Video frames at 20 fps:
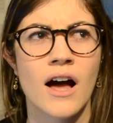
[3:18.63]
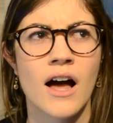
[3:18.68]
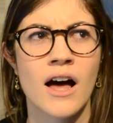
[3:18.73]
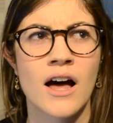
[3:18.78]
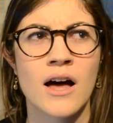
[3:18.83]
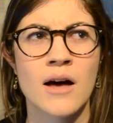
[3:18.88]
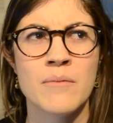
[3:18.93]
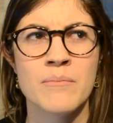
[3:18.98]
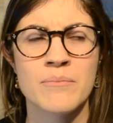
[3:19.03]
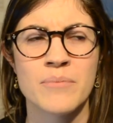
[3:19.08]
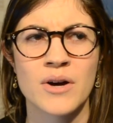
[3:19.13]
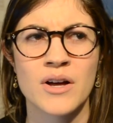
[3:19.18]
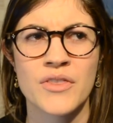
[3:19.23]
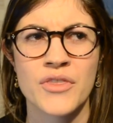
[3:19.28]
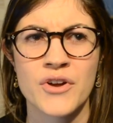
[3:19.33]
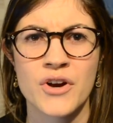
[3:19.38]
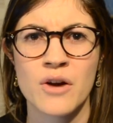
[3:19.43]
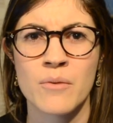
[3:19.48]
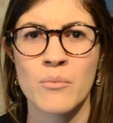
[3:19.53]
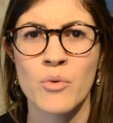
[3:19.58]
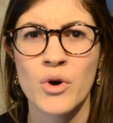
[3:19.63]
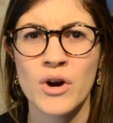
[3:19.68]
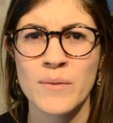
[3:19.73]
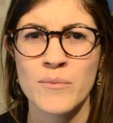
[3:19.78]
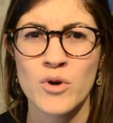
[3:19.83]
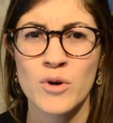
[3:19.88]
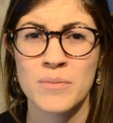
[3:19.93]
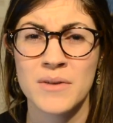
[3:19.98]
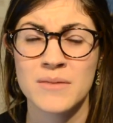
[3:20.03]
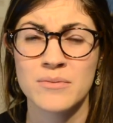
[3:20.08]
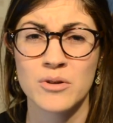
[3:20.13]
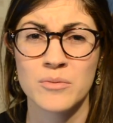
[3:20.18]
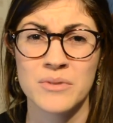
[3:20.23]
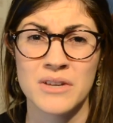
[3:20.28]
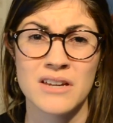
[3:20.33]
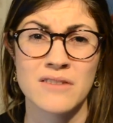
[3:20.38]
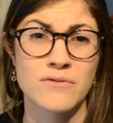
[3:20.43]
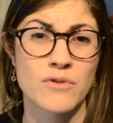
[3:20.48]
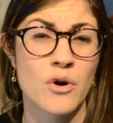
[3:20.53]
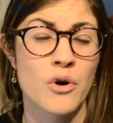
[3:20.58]
Um, but there are more and more people
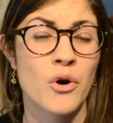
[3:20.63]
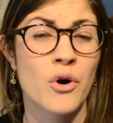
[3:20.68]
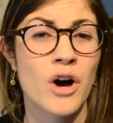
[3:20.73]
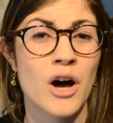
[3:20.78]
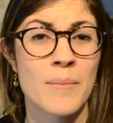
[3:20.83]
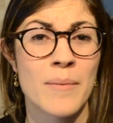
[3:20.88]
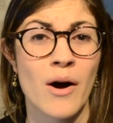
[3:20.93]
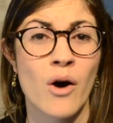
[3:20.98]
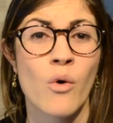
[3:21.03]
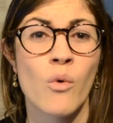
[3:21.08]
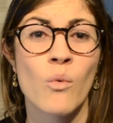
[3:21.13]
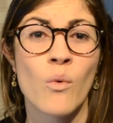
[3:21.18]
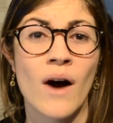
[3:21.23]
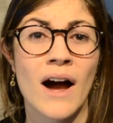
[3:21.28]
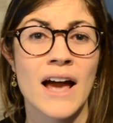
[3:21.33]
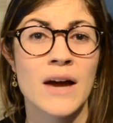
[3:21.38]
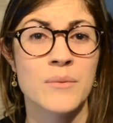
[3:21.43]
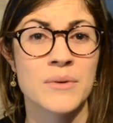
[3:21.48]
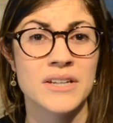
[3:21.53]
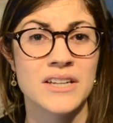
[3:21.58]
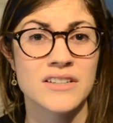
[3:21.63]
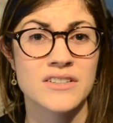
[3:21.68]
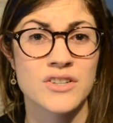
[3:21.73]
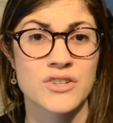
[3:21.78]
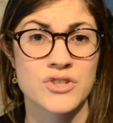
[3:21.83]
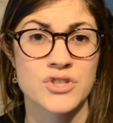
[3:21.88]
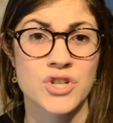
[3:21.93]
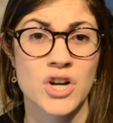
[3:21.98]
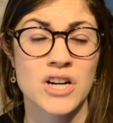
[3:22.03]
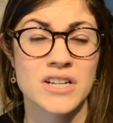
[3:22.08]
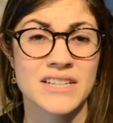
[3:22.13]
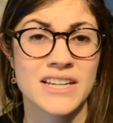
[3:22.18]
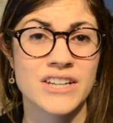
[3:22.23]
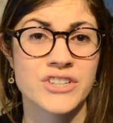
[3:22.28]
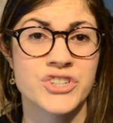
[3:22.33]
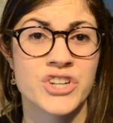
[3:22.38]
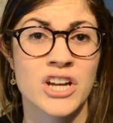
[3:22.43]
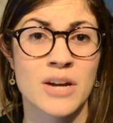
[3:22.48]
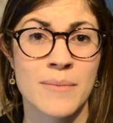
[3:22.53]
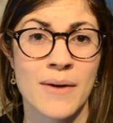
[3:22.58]
being vocal about why we need to start
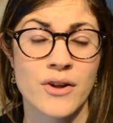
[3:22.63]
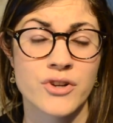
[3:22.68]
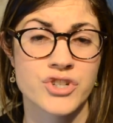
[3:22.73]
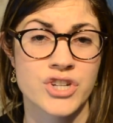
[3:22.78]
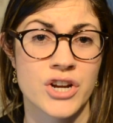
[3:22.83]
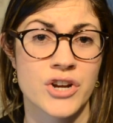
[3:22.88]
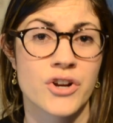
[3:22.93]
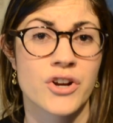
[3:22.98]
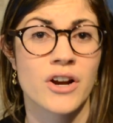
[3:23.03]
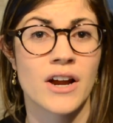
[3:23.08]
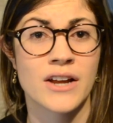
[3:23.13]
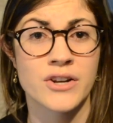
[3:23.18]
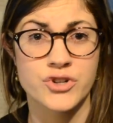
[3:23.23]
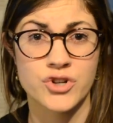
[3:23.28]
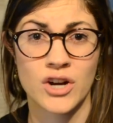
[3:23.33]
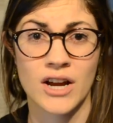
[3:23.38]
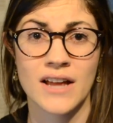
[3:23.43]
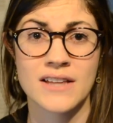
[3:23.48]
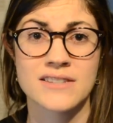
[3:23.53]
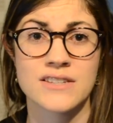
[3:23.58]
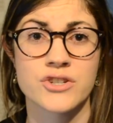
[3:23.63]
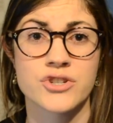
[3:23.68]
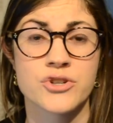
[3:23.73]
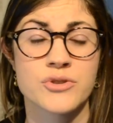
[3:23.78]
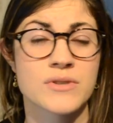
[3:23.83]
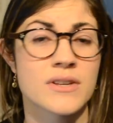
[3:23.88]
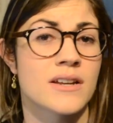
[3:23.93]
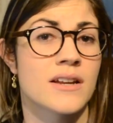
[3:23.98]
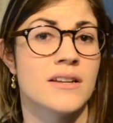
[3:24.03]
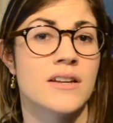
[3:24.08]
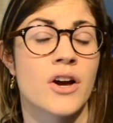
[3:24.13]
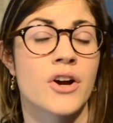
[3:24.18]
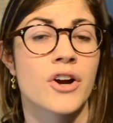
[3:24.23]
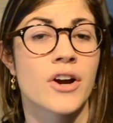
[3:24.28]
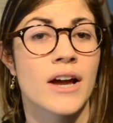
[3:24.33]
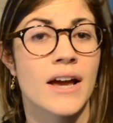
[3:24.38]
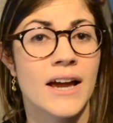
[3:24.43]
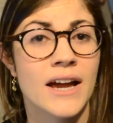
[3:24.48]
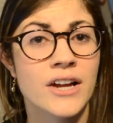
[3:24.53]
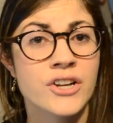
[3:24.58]
teaching about gender and trans issues at a
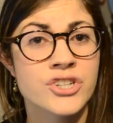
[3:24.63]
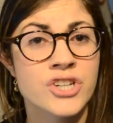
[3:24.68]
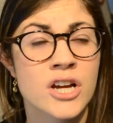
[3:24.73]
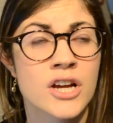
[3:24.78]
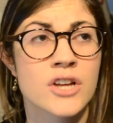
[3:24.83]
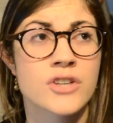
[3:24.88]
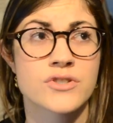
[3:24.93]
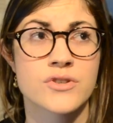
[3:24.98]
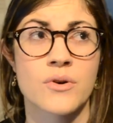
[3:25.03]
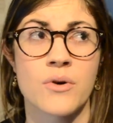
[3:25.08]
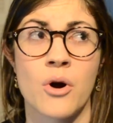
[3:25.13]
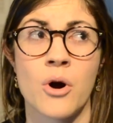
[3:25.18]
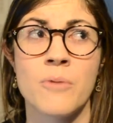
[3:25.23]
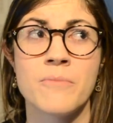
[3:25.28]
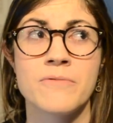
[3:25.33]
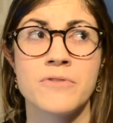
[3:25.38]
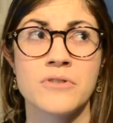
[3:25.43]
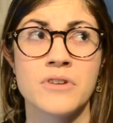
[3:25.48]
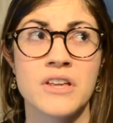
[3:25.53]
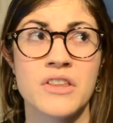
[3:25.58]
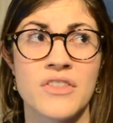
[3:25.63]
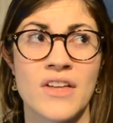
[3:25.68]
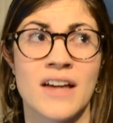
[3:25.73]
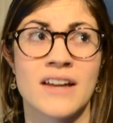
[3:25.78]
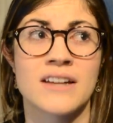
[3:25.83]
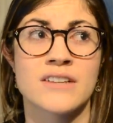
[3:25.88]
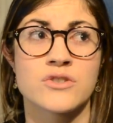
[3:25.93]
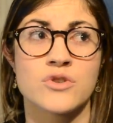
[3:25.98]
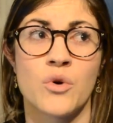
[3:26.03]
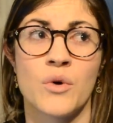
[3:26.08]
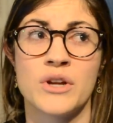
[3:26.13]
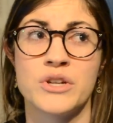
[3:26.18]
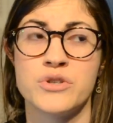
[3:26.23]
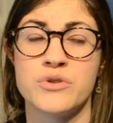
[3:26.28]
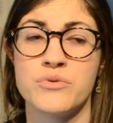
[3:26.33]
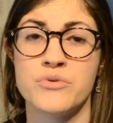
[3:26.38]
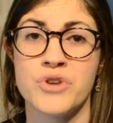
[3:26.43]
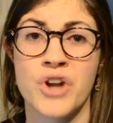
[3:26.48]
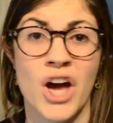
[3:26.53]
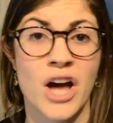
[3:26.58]
younger age, so hopefully that is going
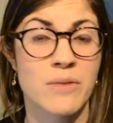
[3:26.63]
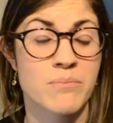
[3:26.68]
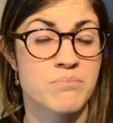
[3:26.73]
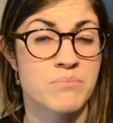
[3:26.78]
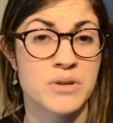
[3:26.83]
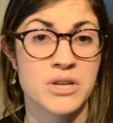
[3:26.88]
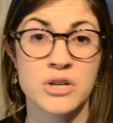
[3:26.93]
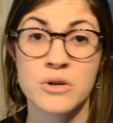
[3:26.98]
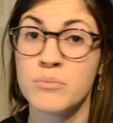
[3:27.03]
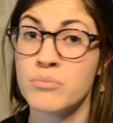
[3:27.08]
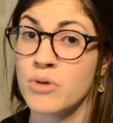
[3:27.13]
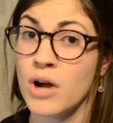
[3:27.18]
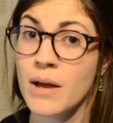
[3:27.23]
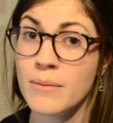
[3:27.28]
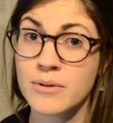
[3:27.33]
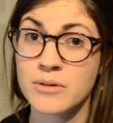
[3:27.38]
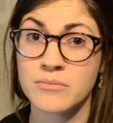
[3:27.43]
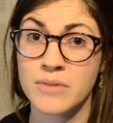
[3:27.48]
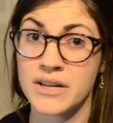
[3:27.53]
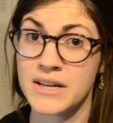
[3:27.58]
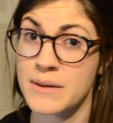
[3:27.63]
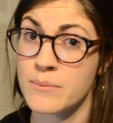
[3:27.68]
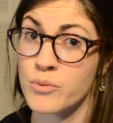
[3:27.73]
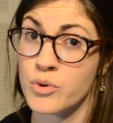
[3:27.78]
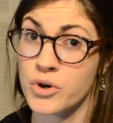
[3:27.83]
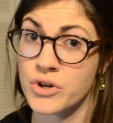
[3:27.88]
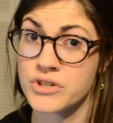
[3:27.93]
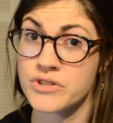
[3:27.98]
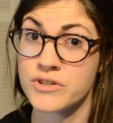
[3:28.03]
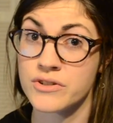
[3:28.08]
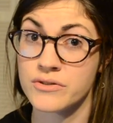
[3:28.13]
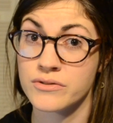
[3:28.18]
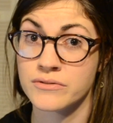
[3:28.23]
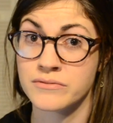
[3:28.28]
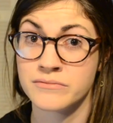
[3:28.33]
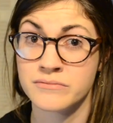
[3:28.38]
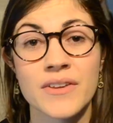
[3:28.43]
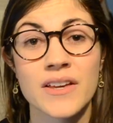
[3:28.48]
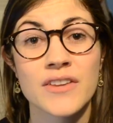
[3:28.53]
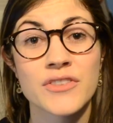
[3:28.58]
to not be a problem anymore
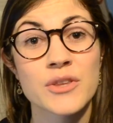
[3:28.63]
soon.